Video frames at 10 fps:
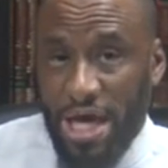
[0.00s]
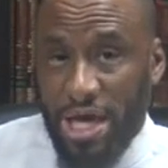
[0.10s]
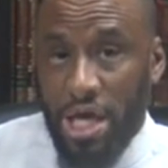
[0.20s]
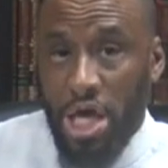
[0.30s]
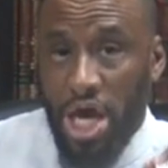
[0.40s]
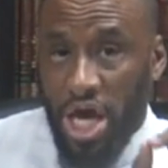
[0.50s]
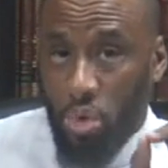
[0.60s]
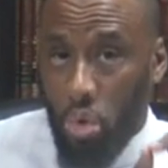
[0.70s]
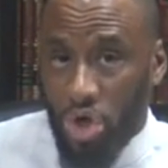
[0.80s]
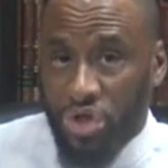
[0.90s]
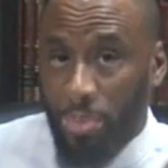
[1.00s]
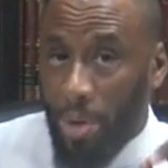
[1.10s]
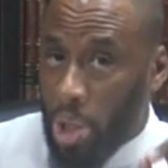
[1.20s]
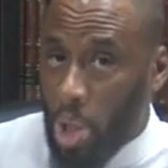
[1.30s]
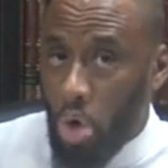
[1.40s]
wa ta'ala in worship
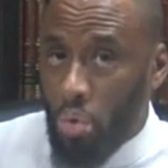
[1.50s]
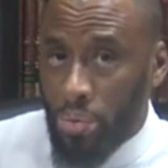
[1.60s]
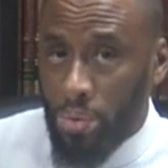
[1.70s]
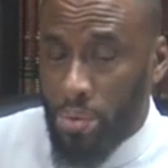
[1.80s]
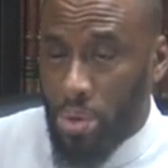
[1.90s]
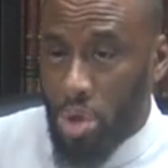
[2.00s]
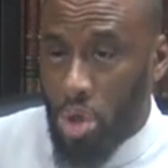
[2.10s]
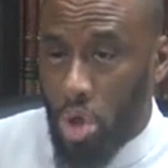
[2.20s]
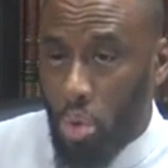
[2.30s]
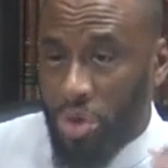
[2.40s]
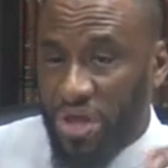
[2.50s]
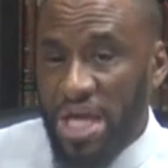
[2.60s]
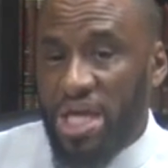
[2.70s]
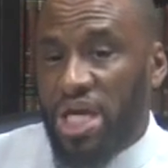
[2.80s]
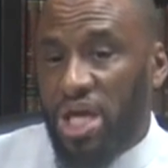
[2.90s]
alone with
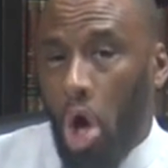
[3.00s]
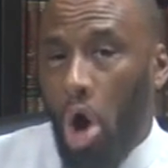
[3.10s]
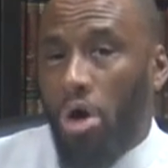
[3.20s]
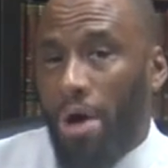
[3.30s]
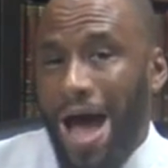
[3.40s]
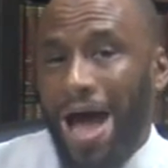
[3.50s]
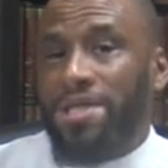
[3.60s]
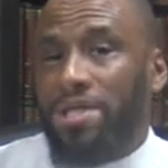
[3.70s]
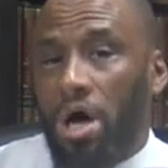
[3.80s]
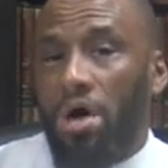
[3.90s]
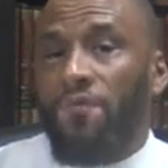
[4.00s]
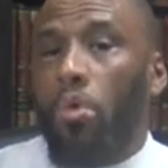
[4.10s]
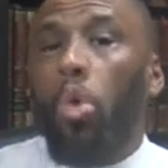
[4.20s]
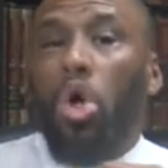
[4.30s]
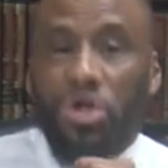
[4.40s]
any and all acts of
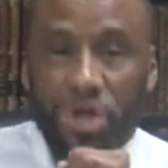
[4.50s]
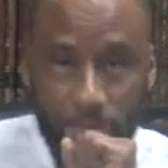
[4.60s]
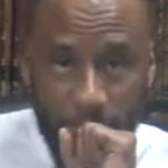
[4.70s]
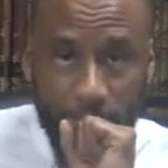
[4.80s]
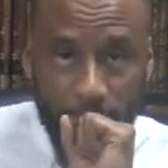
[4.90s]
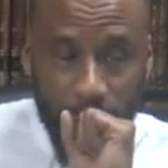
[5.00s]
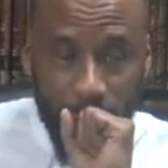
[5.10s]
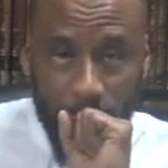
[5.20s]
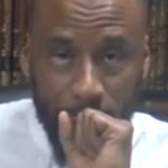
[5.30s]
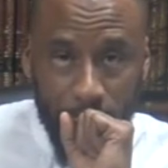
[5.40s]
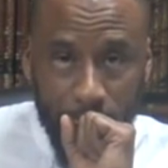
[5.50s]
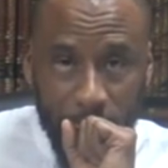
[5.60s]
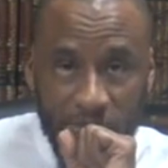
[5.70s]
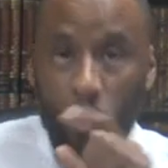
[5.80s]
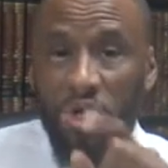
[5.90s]
worship.
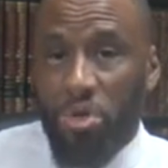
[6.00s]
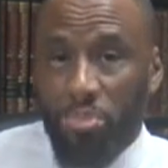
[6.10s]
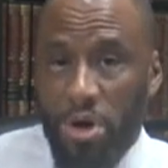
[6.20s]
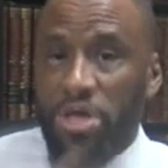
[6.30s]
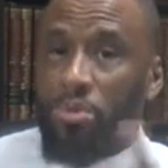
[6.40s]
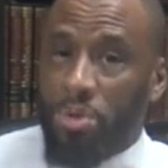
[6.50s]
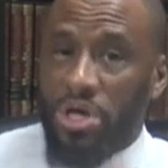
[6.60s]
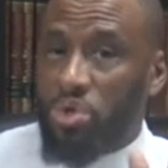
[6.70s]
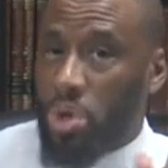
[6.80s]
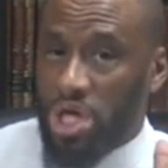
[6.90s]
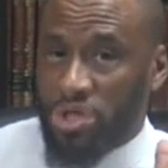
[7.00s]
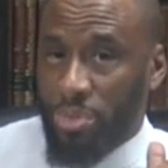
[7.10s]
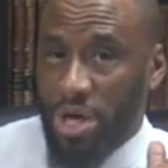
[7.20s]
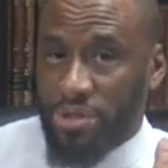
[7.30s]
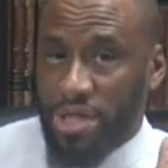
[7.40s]
So when you pray, you pray to Allah
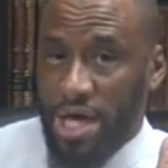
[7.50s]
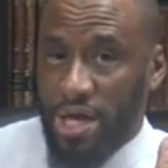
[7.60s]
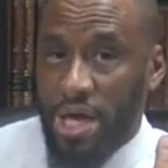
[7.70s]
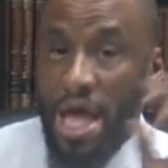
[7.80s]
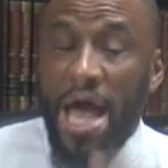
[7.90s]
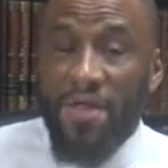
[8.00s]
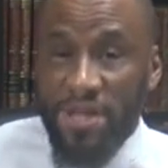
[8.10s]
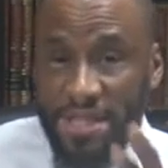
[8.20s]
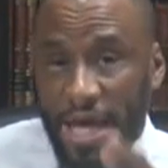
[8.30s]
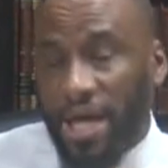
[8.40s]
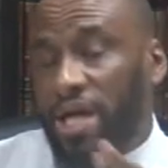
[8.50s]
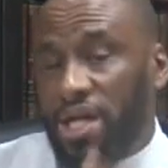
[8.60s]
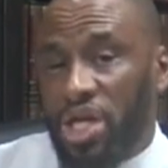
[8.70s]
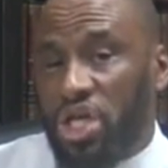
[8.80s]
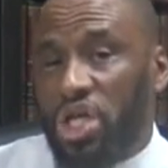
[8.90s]
subhanahu wa ta'ala. The second
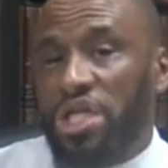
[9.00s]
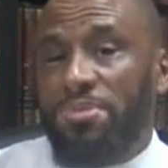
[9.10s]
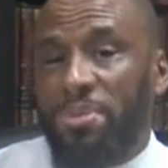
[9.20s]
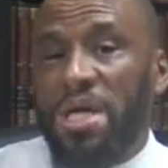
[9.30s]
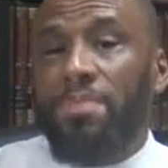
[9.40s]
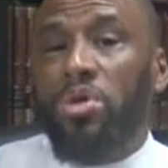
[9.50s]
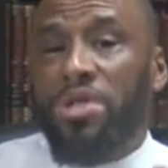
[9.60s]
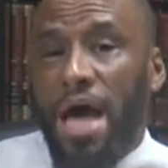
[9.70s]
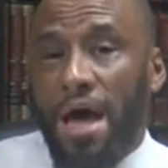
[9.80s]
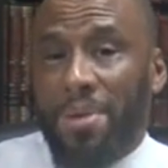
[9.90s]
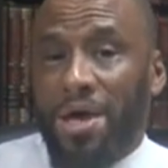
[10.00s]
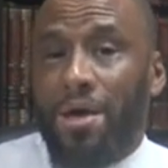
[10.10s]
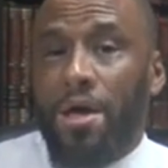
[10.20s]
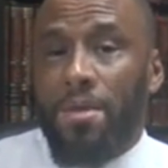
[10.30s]
condition is being mutabi,